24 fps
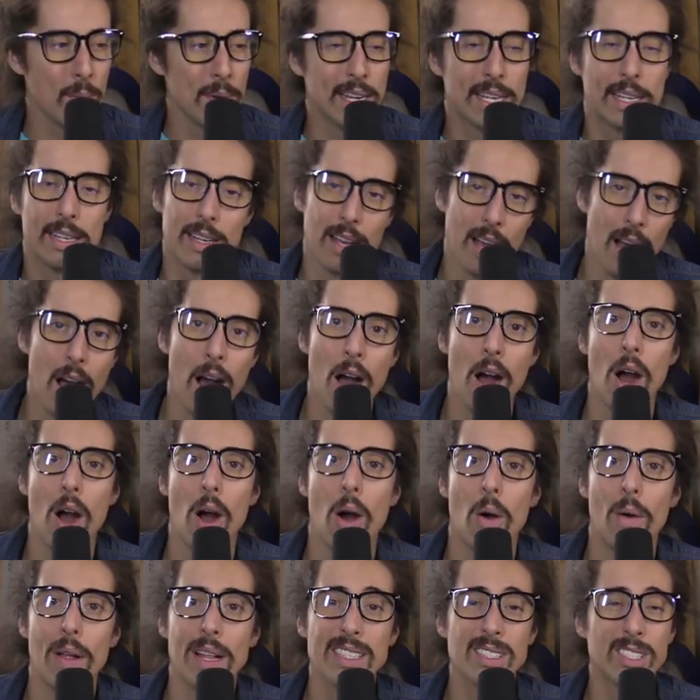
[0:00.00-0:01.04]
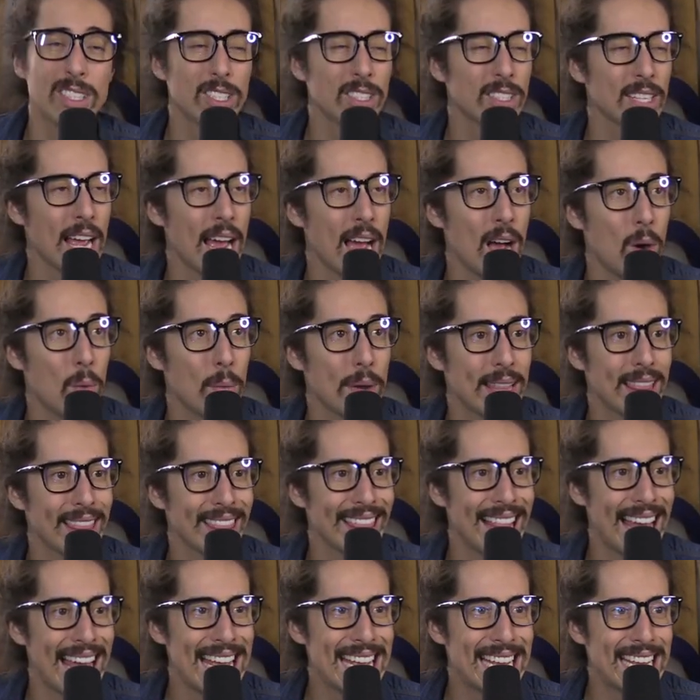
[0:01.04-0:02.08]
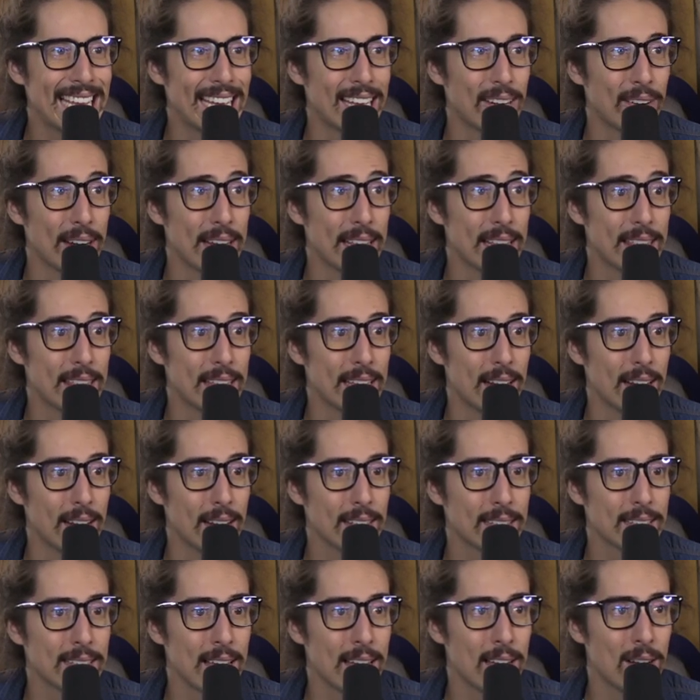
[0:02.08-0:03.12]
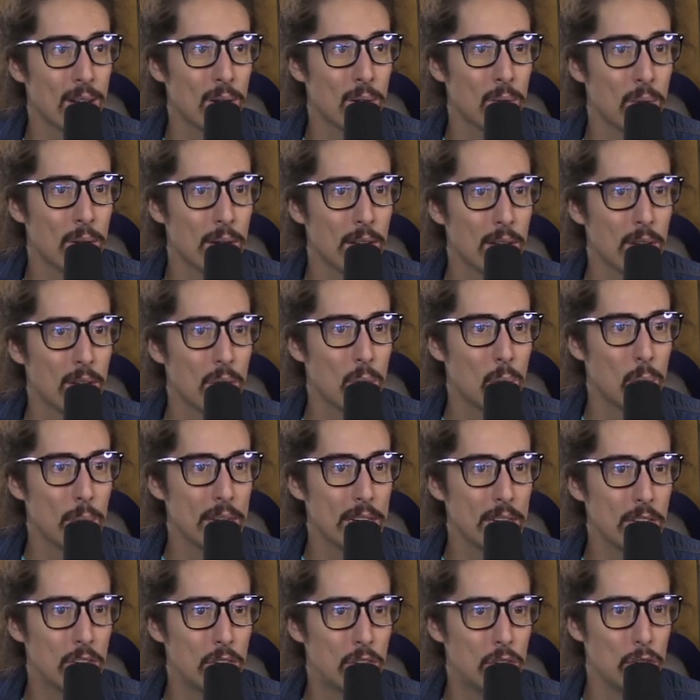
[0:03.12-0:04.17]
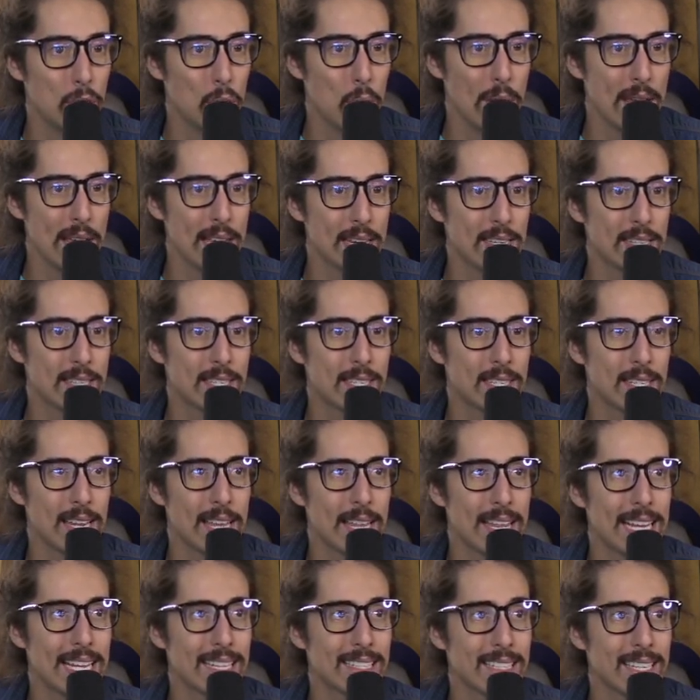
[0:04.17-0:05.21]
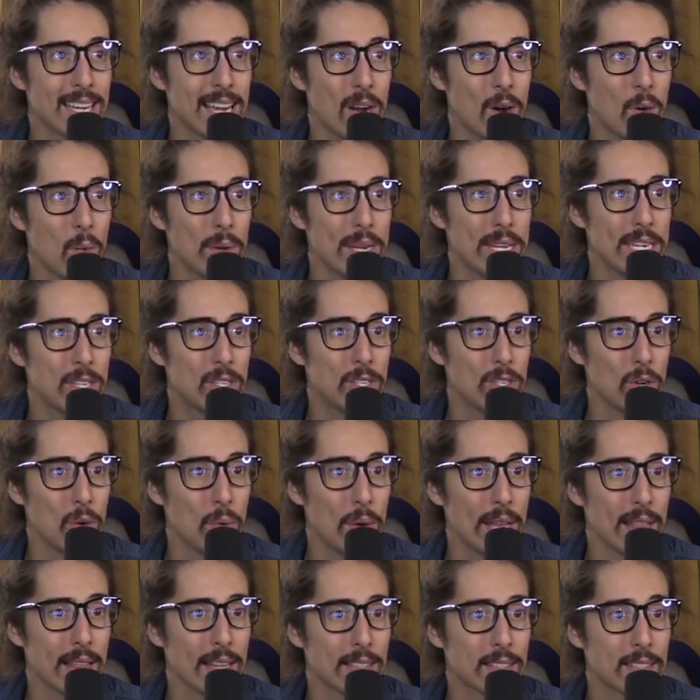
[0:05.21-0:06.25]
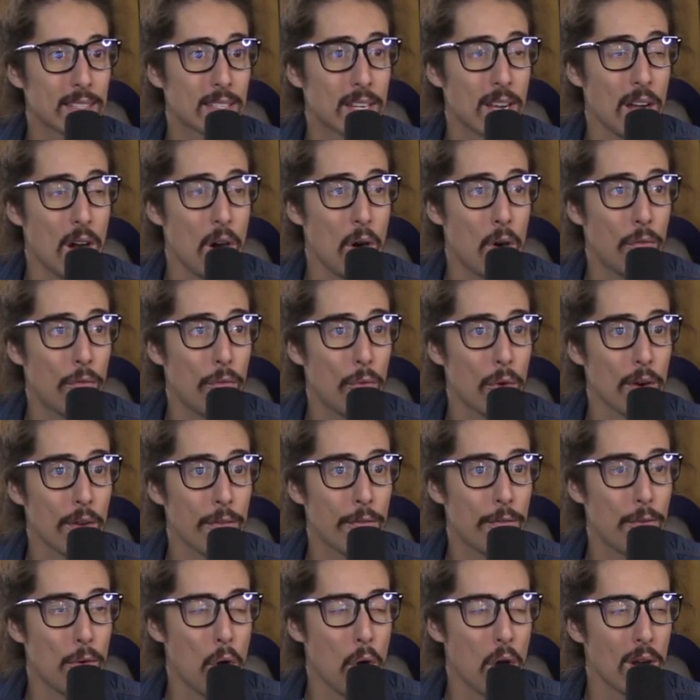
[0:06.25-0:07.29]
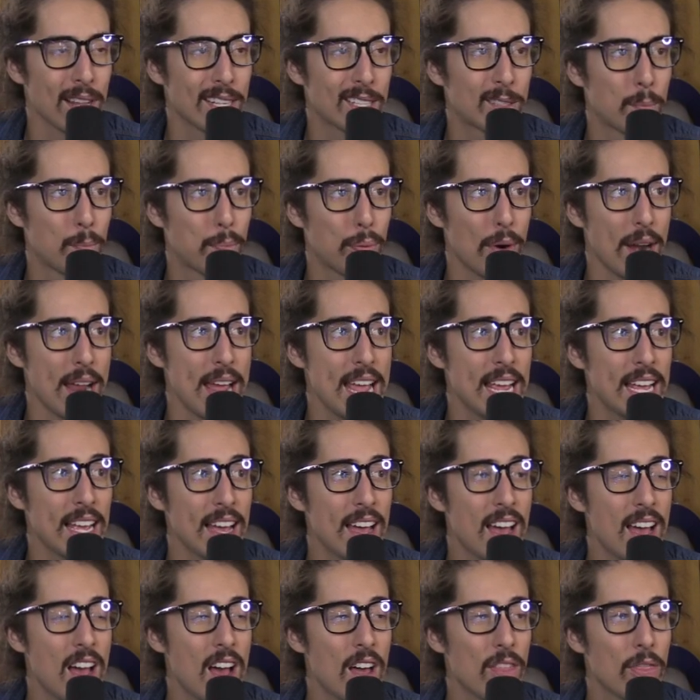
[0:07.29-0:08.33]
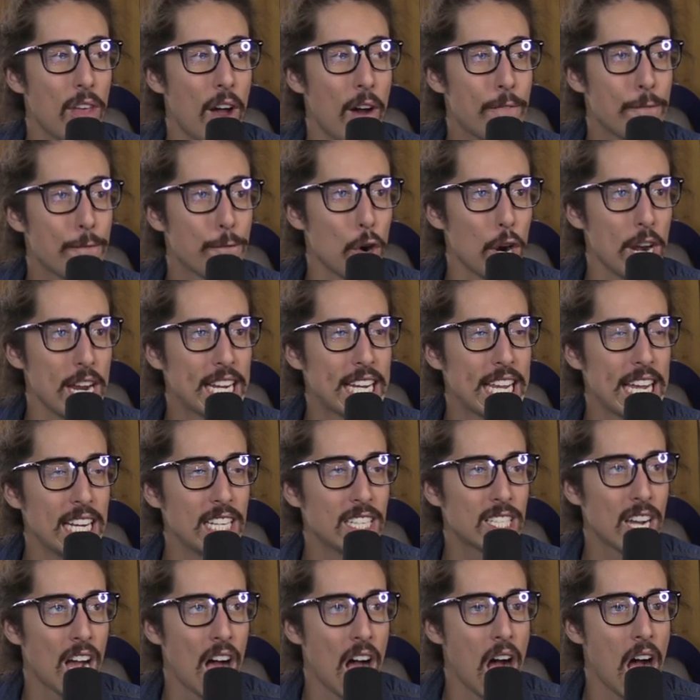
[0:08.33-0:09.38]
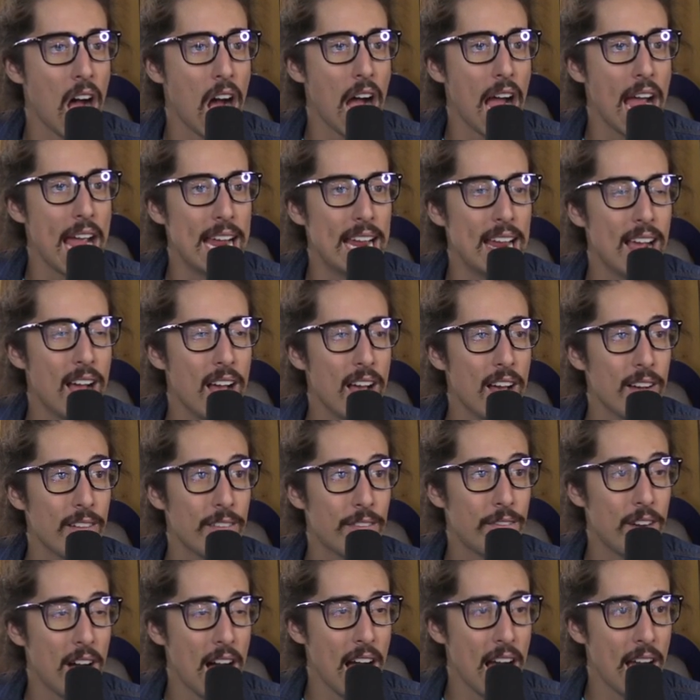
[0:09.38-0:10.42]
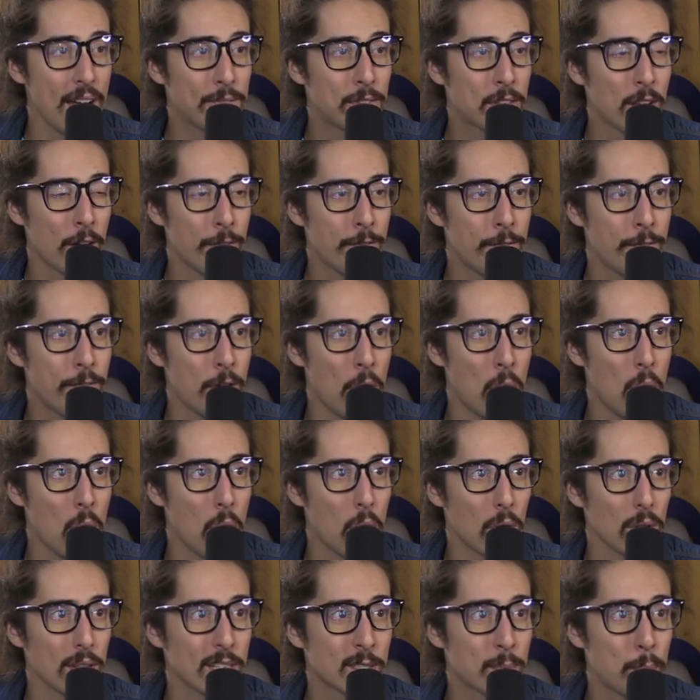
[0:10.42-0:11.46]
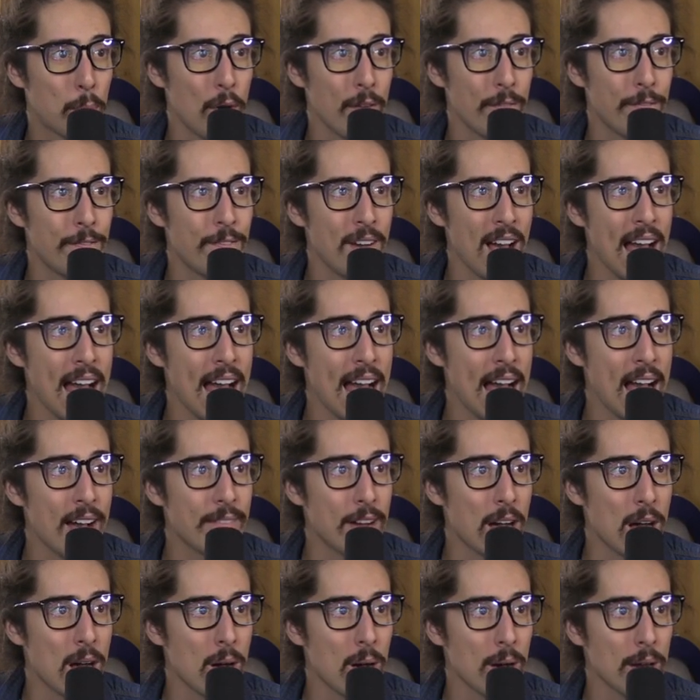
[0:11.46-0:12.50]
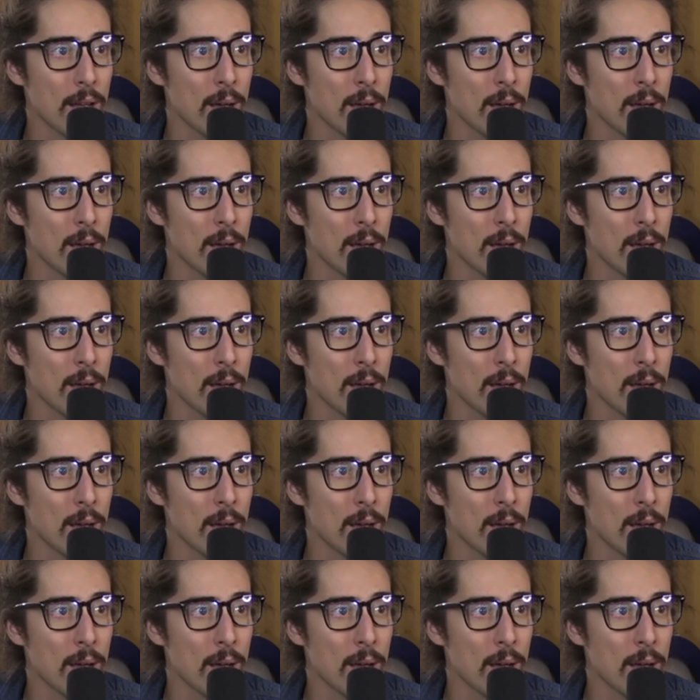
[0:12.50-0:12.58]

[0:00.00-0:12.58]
we go. That's just how we like it right there. That's how we do it. That's how we do it. Let's go. Four to four. Let's break the freaking tie. Five to four. Let's put five on